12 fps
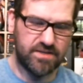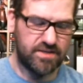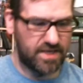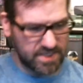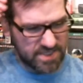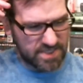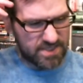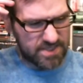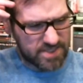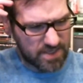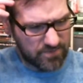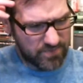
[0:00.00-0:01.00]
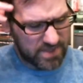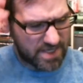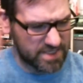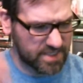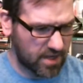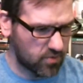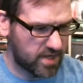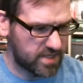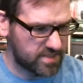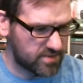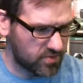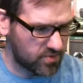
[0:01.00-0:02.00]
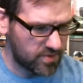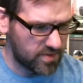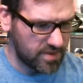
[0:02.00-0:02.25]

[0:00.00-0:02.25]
That's not right though.